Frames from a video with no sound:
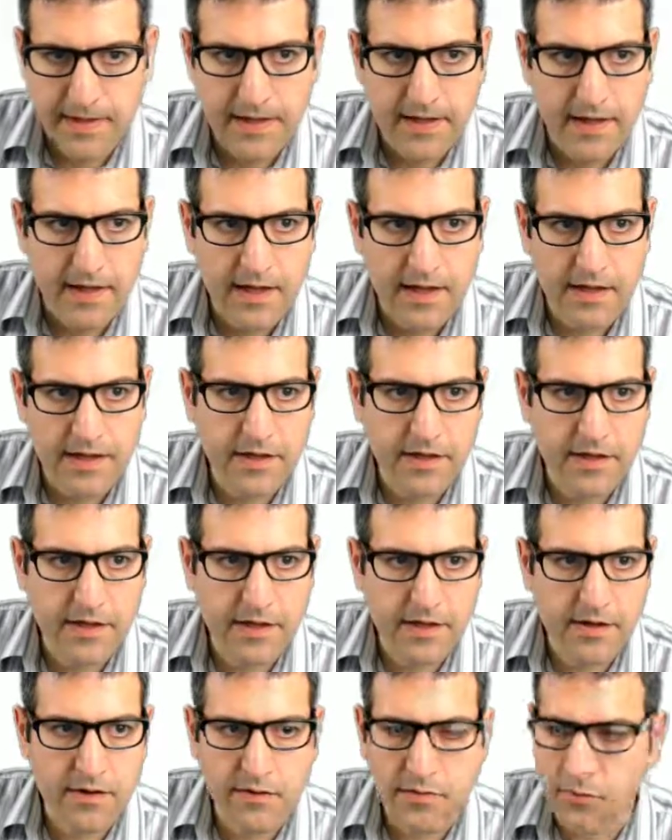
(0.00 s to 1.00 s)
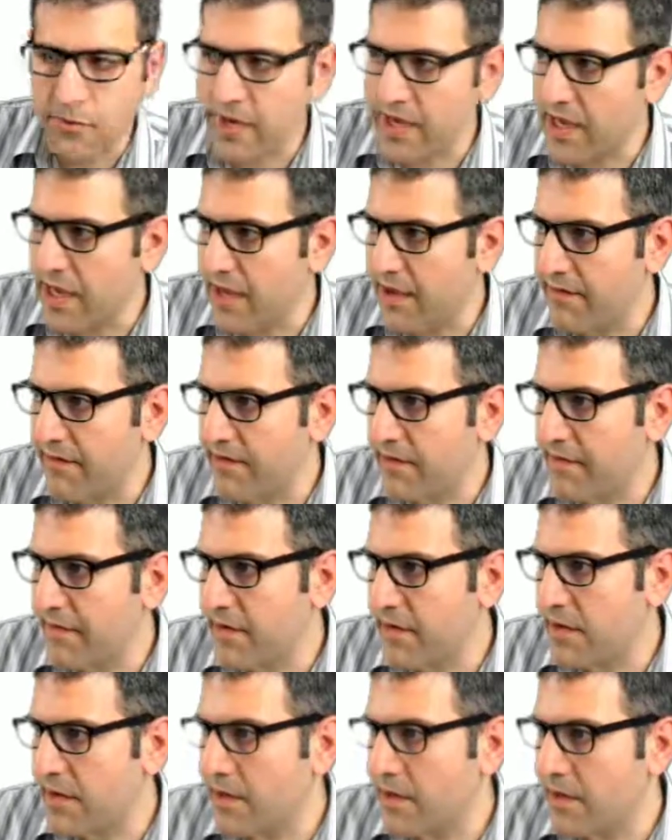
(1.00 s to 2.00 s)
And here we
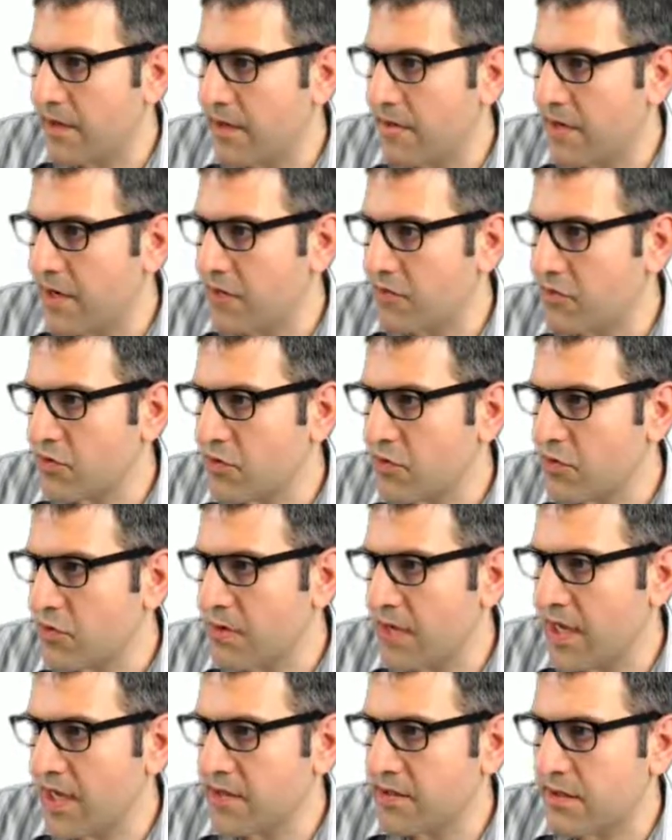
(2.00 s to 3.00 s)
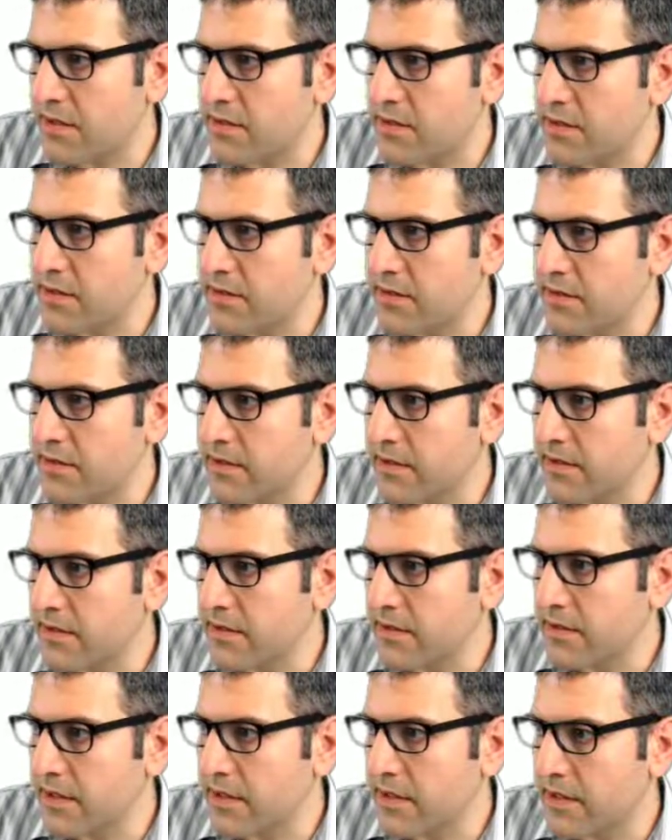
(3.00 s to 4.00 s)
have router 2 has
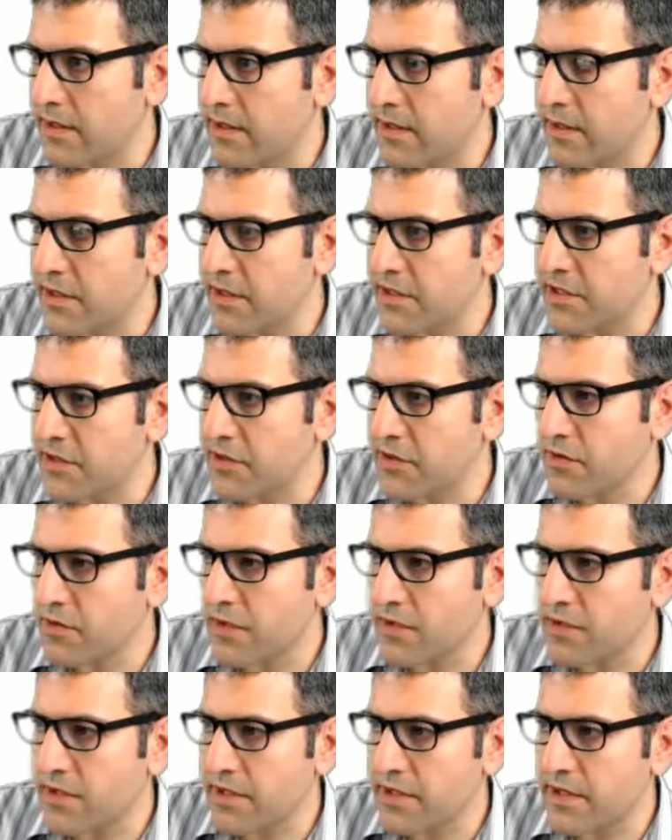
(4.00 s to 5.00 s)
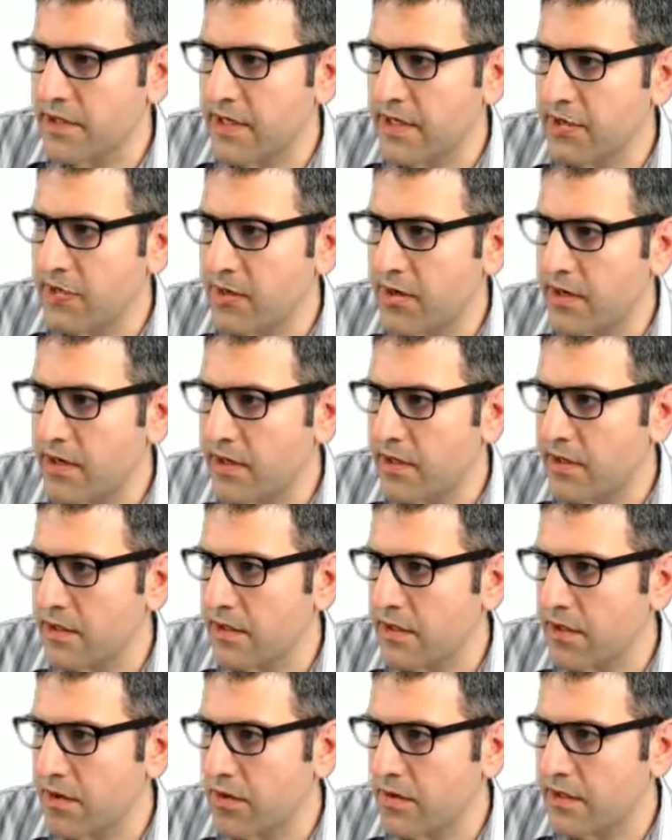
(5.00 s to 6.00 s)
on area 0 Ethernet 1
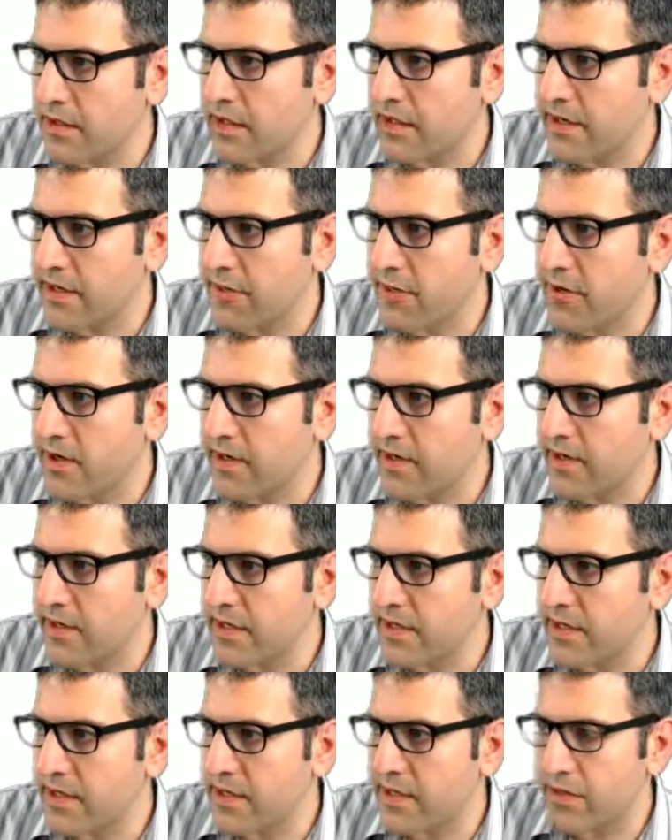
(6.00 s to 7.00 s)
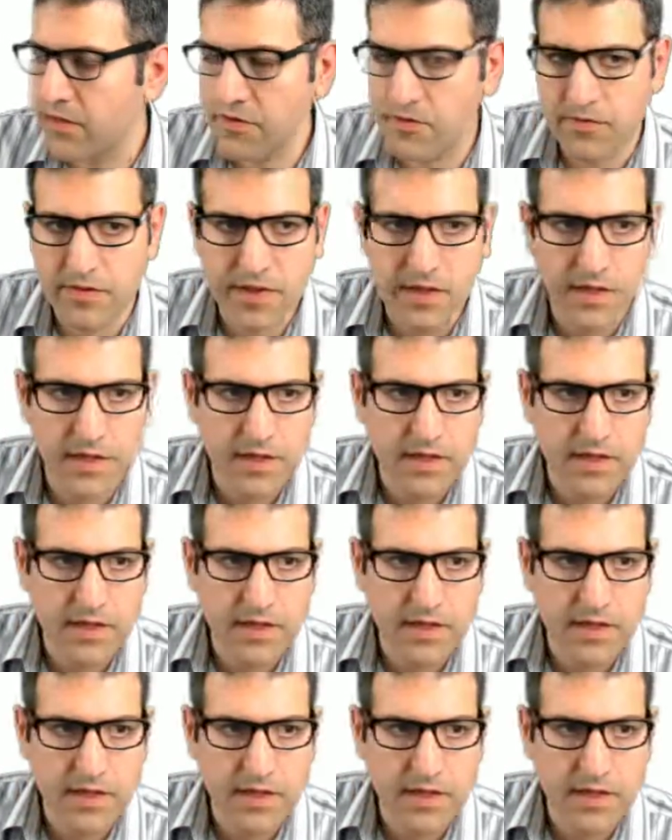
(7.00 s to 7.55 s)
and on area 1 Ethernet 2.